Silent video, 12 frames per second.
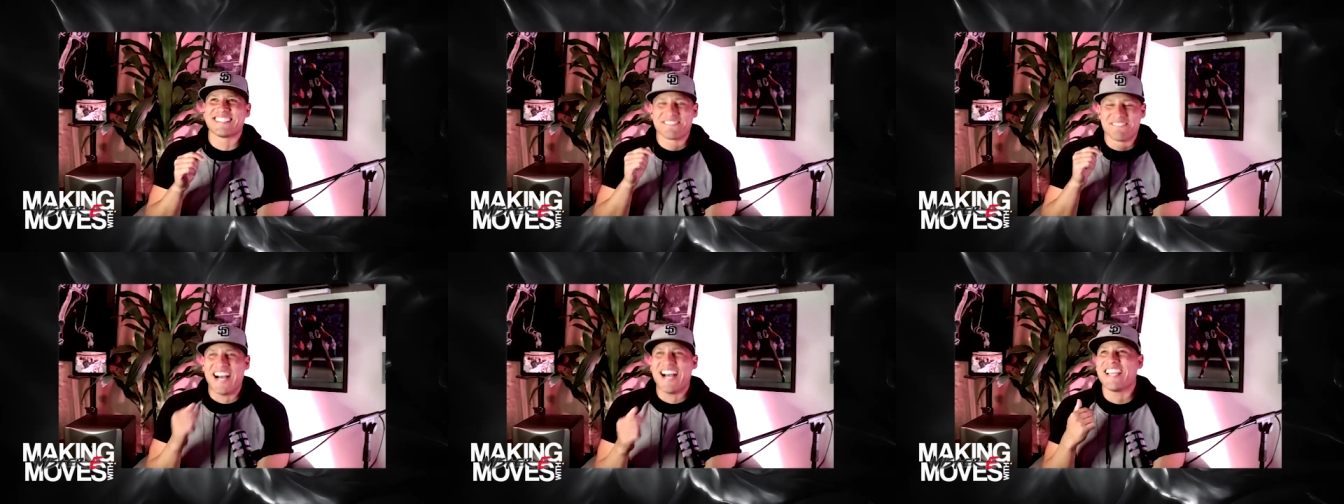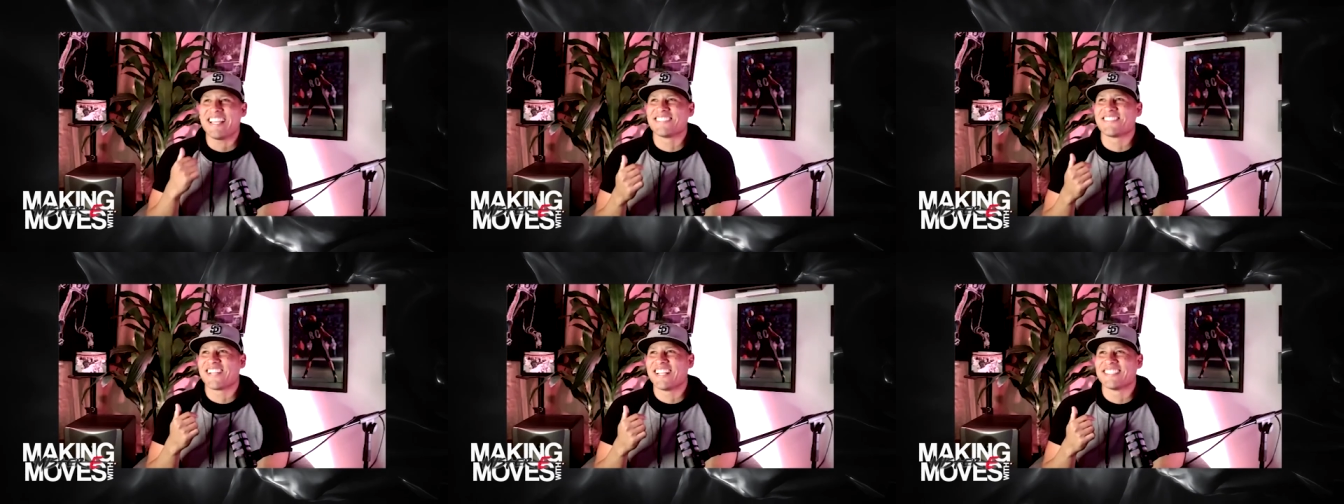my
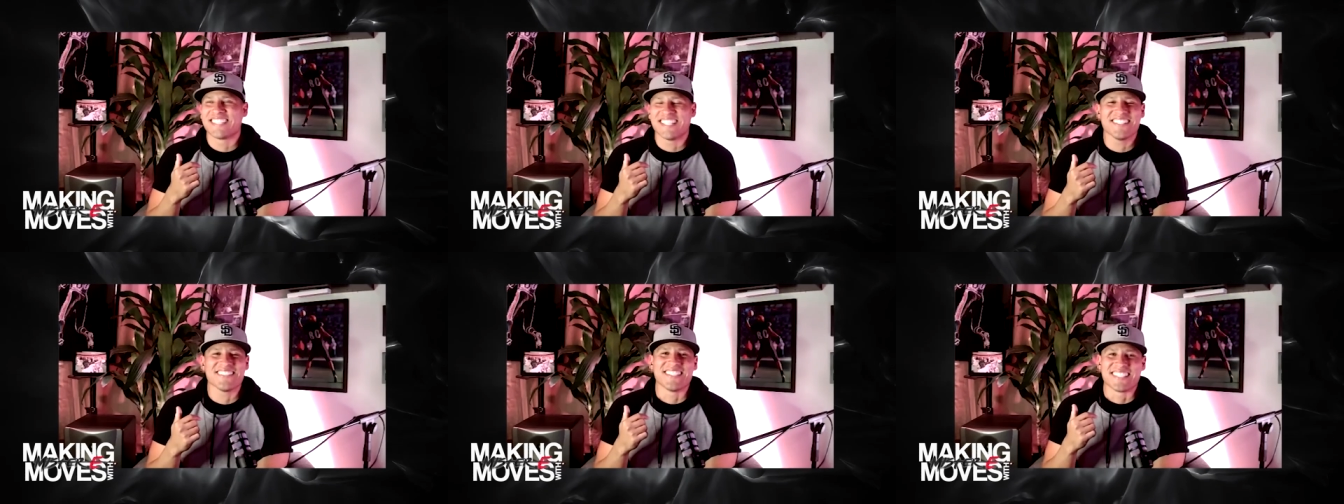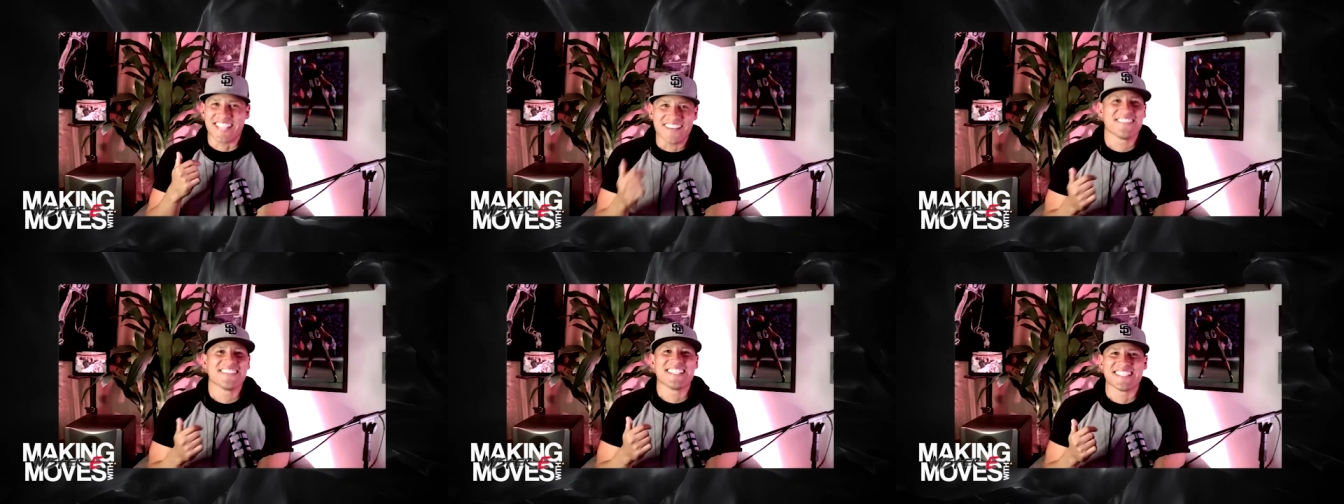age range, they're
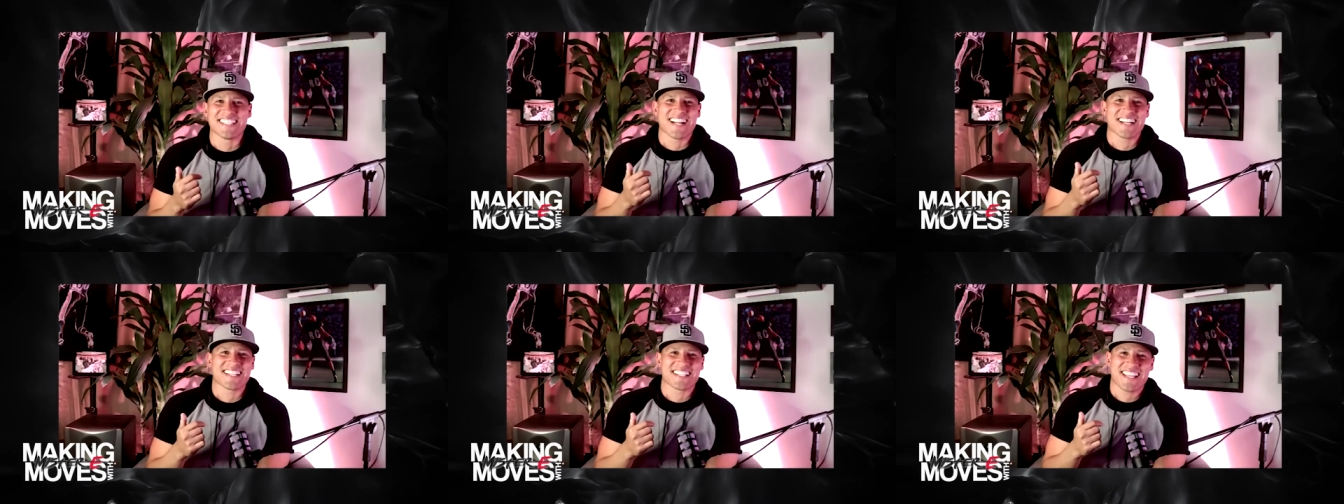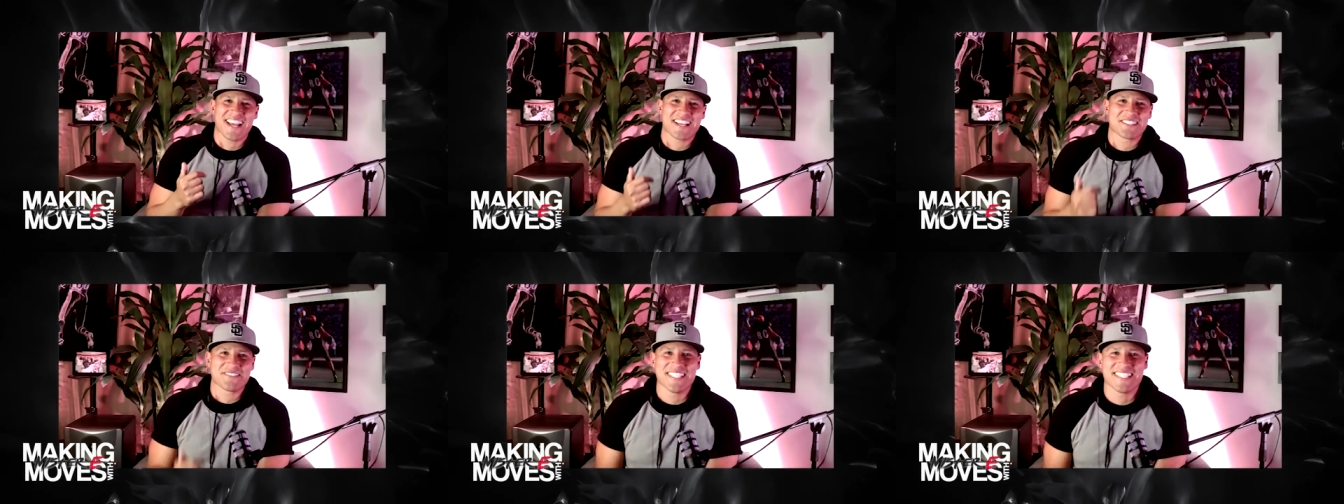definitely not going to
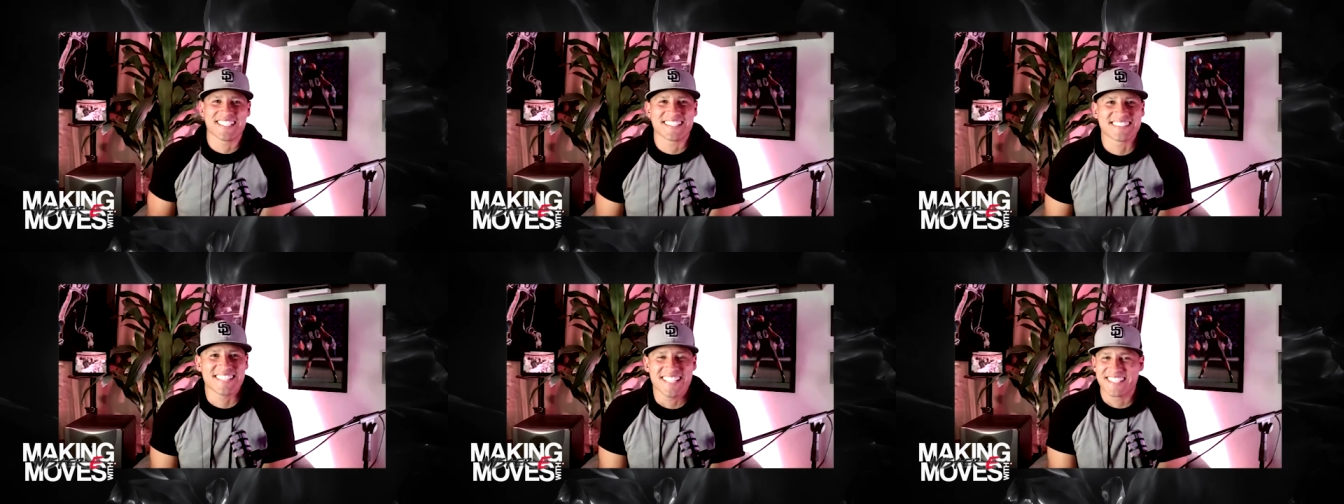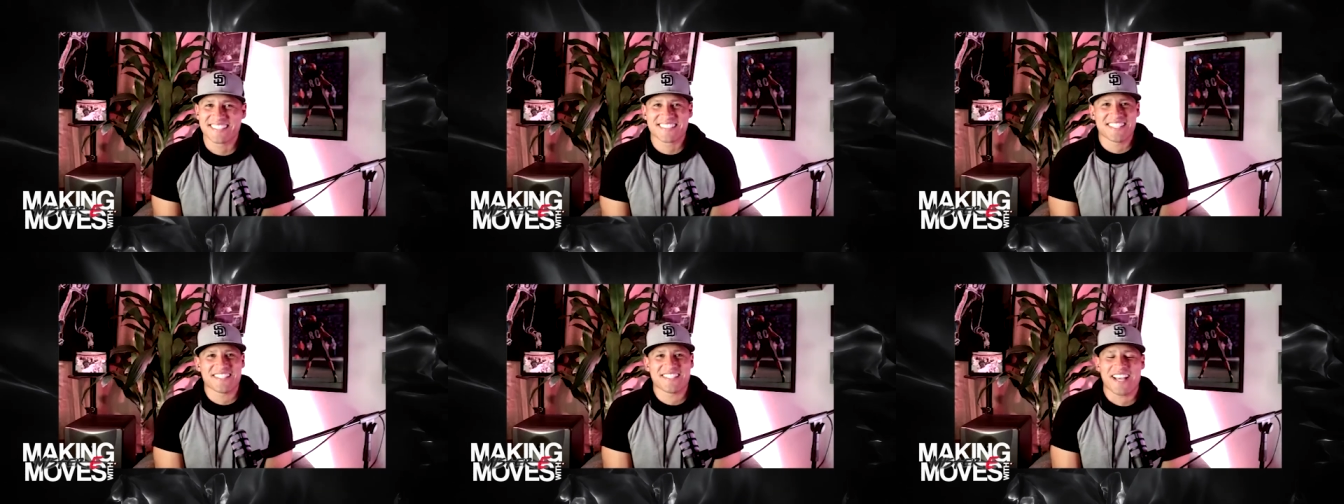cast me because they,
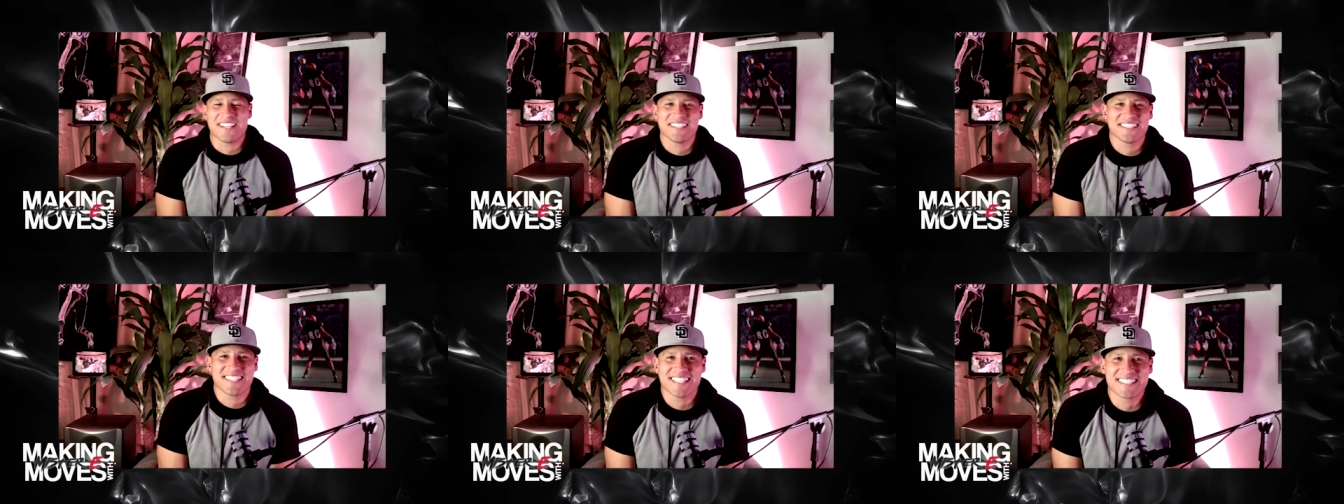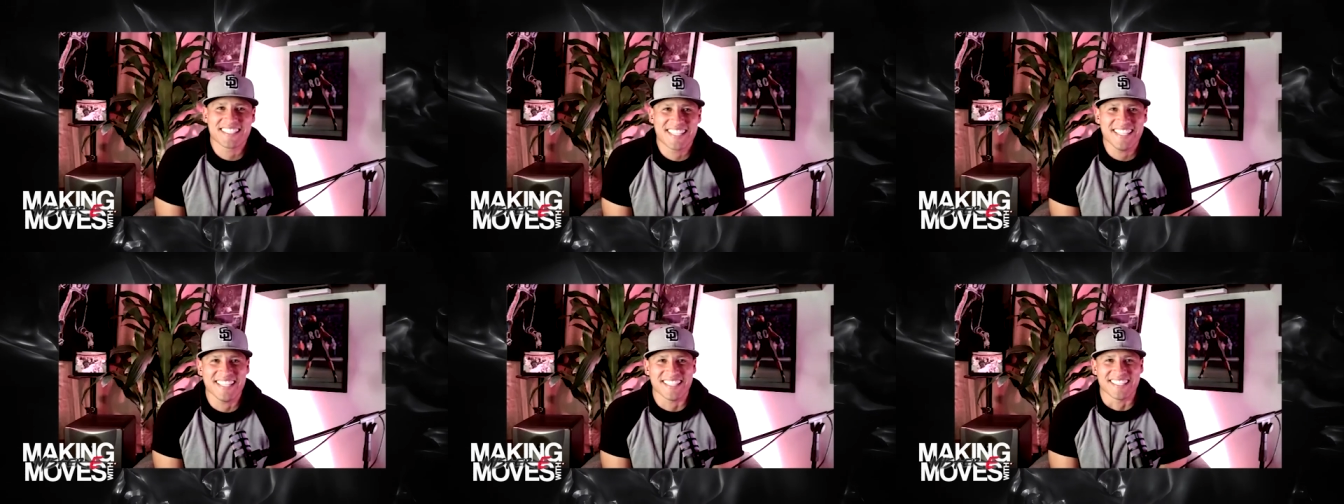they, I look like a
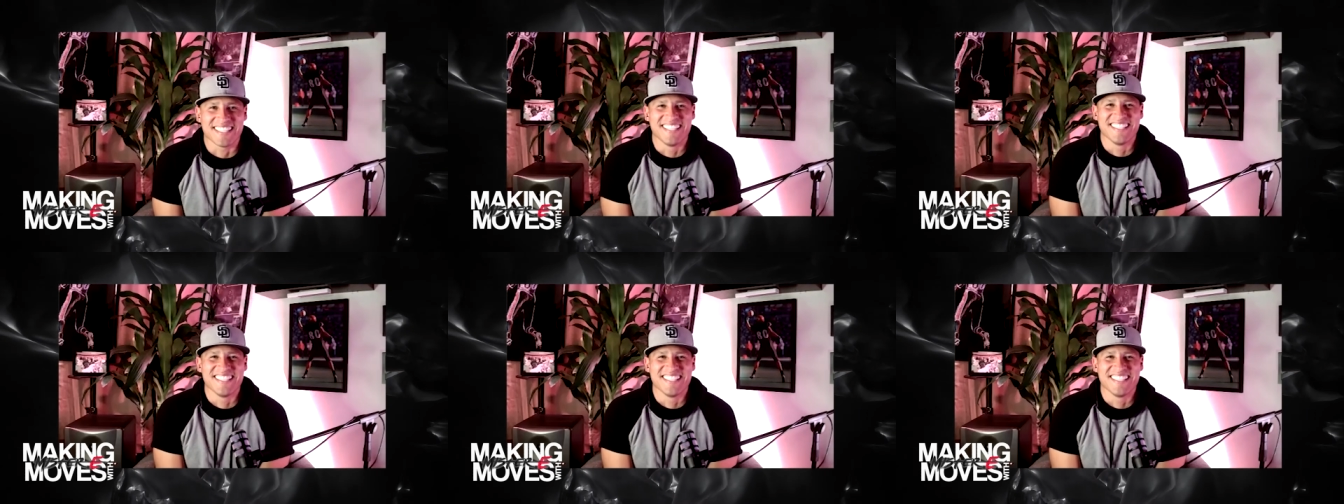kid.